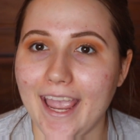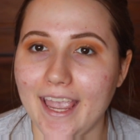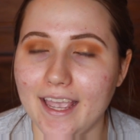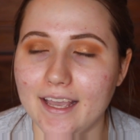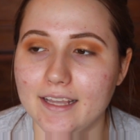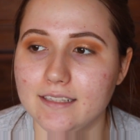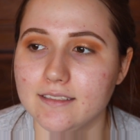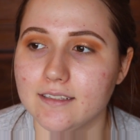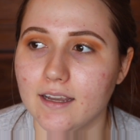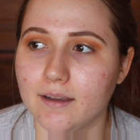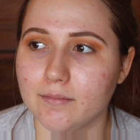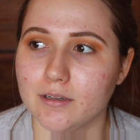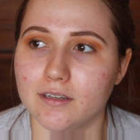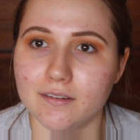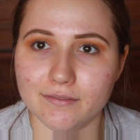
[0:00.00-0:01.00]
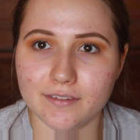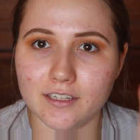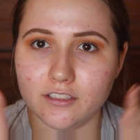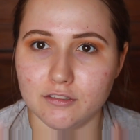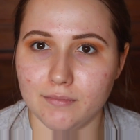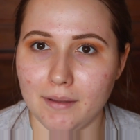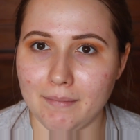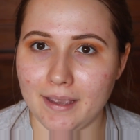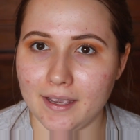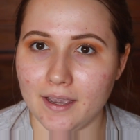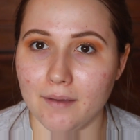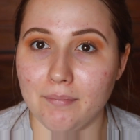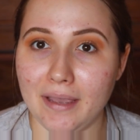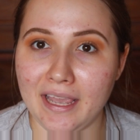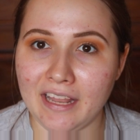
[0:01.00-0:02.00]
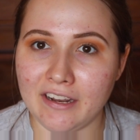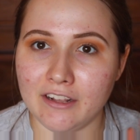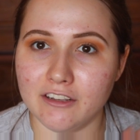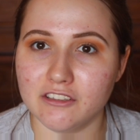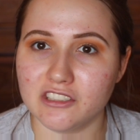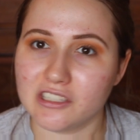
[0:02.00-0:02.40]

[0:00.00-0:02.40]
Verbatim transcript: and I'm going to finish my makeup and